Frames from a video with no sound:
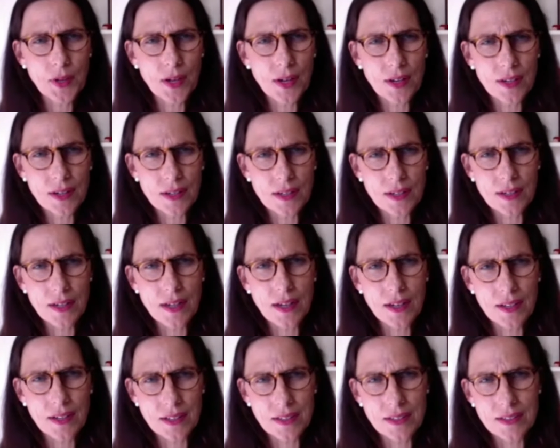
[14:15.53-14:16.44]
are
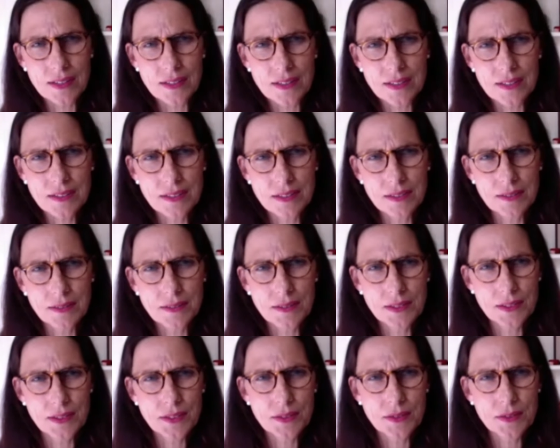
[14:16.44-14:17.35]

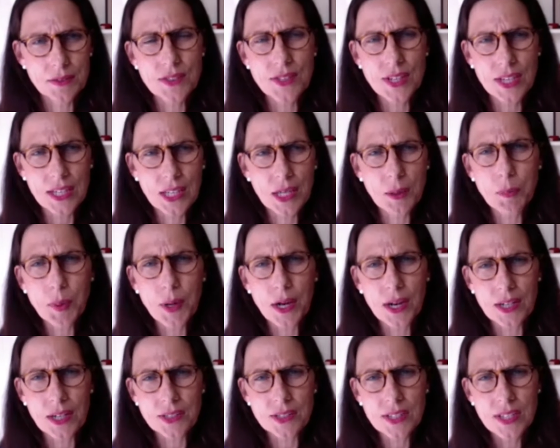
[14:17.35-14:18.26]
taking
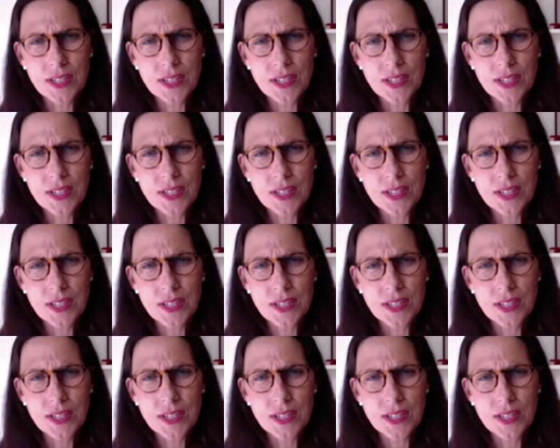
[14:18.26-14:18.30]
part.